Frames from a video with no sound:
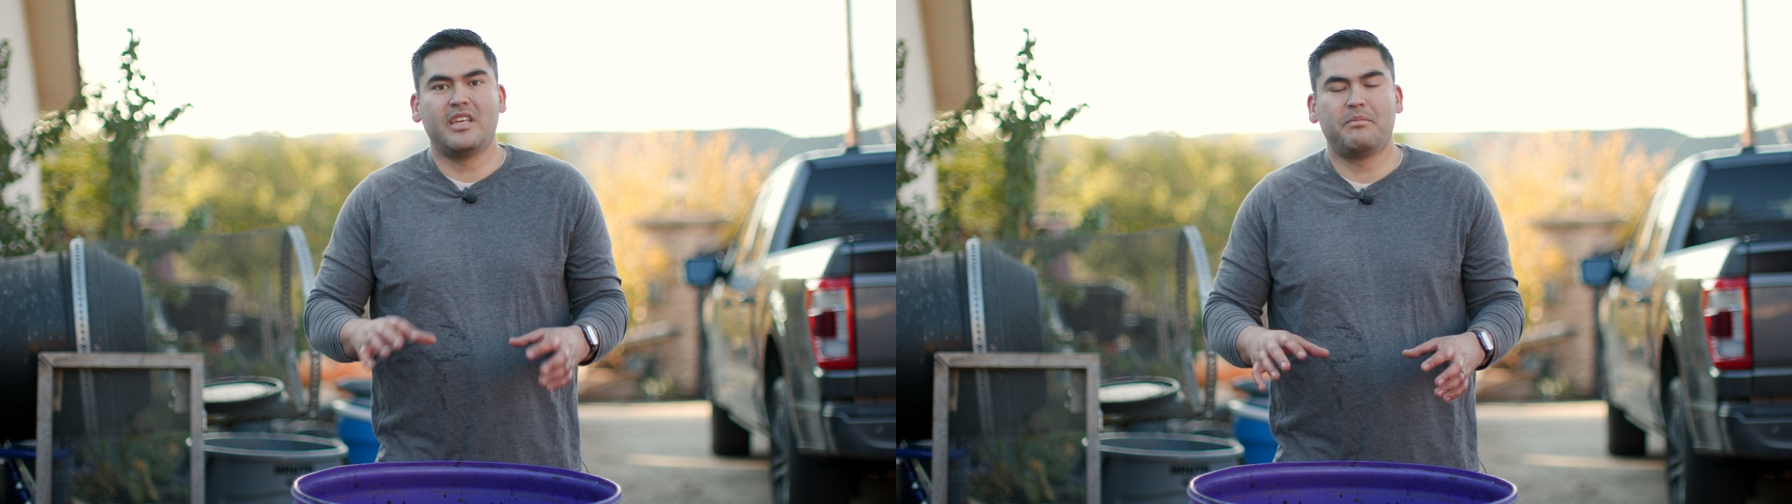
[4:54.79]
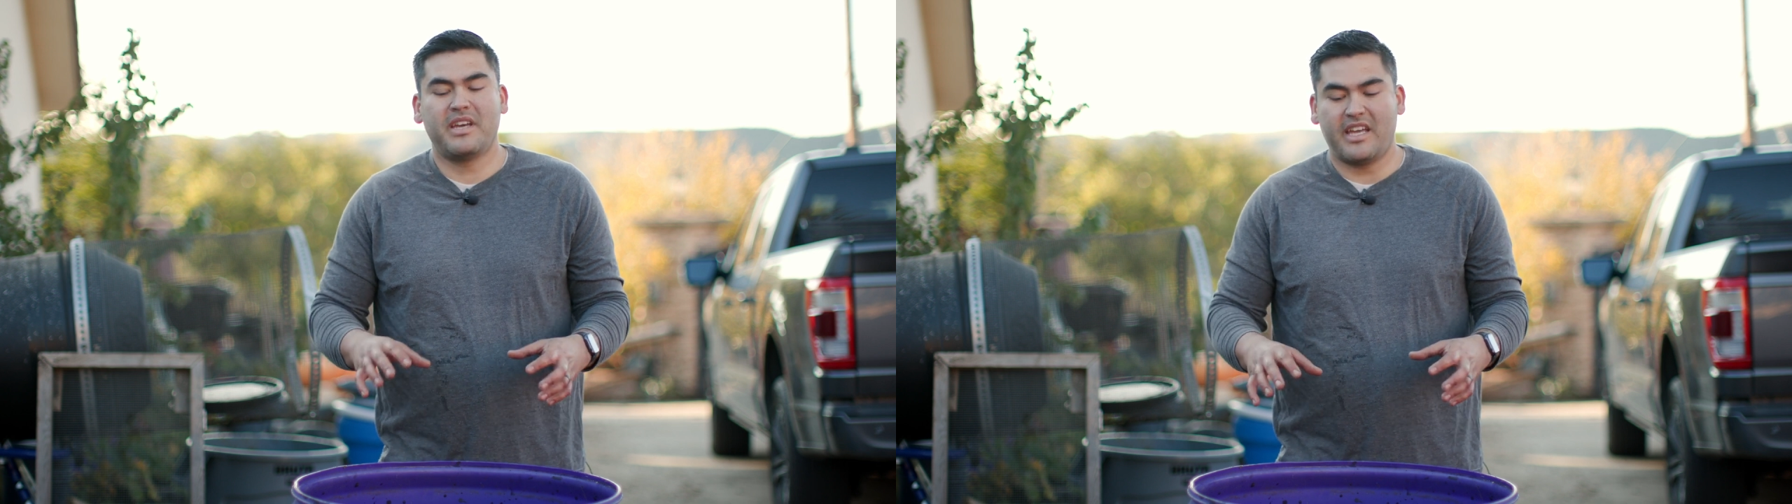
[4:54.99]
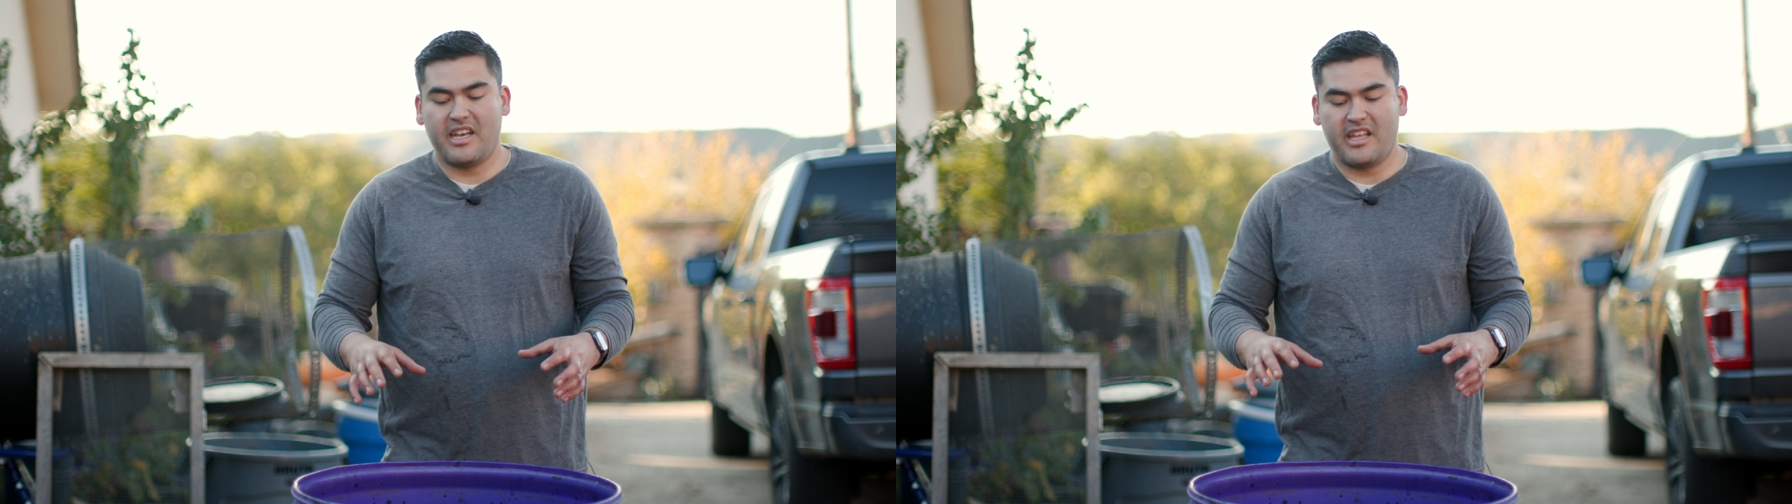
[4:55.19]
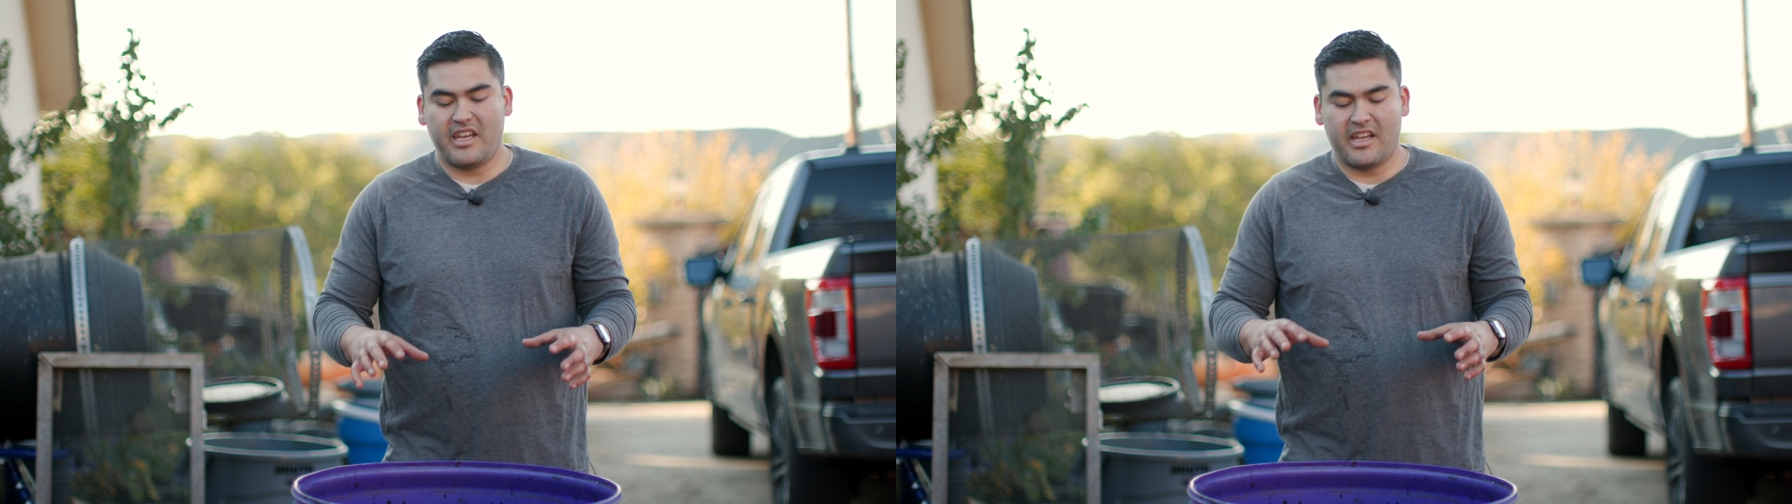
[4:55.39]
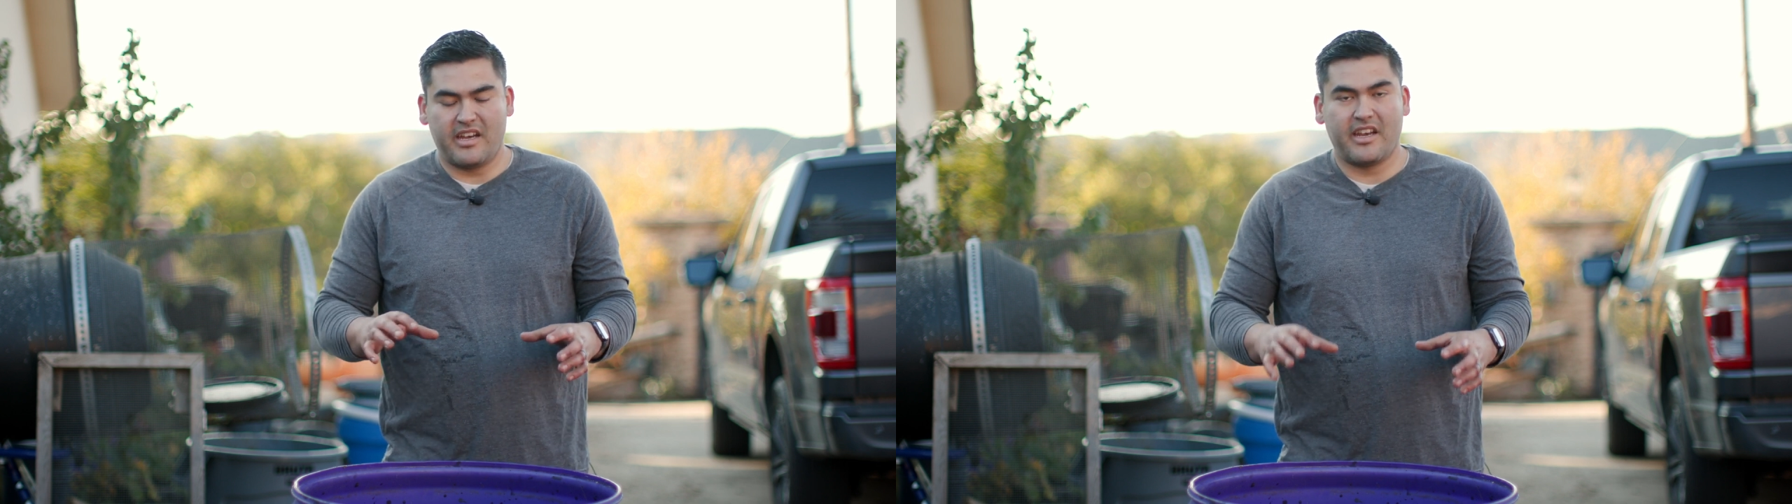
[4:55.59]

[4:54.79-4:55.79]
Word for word: keep it in a